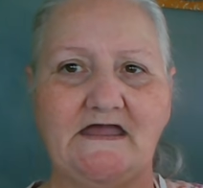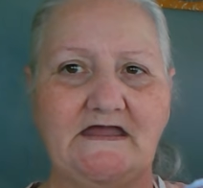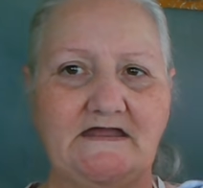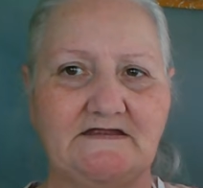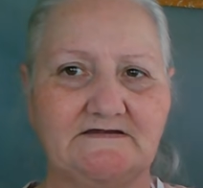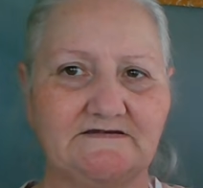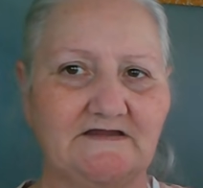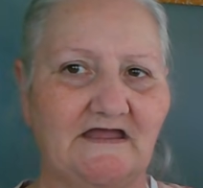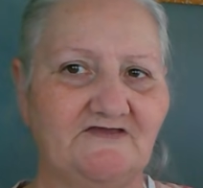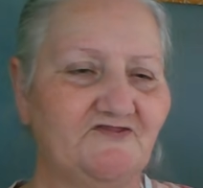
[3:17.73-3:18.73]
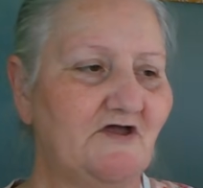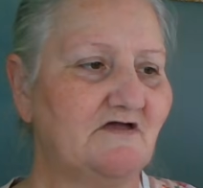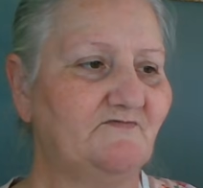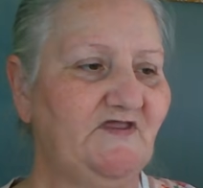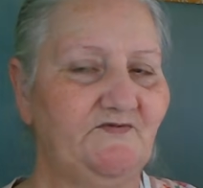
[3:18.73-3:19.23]
And I
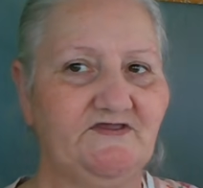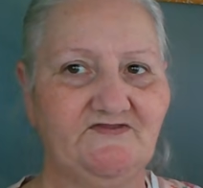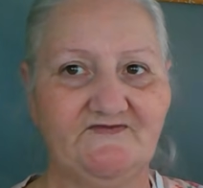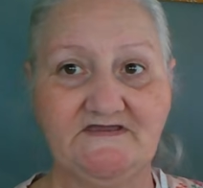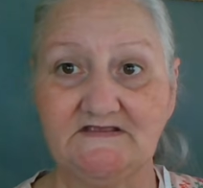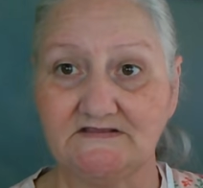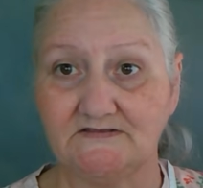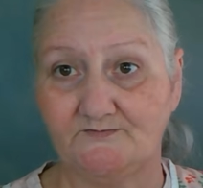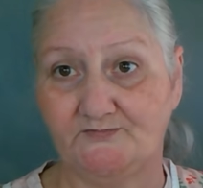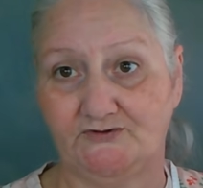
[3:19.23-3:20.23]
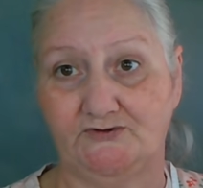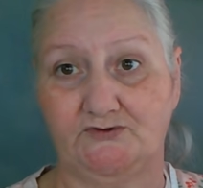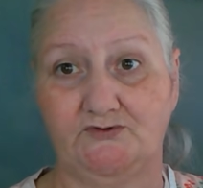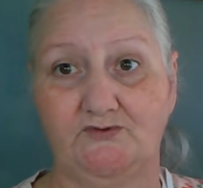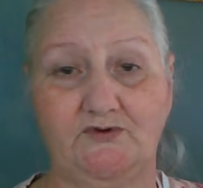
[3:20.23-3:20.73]
thought maybe this
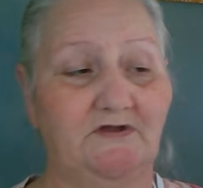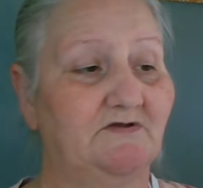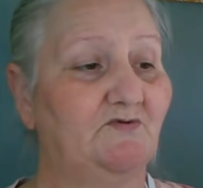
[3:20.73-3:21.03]
blue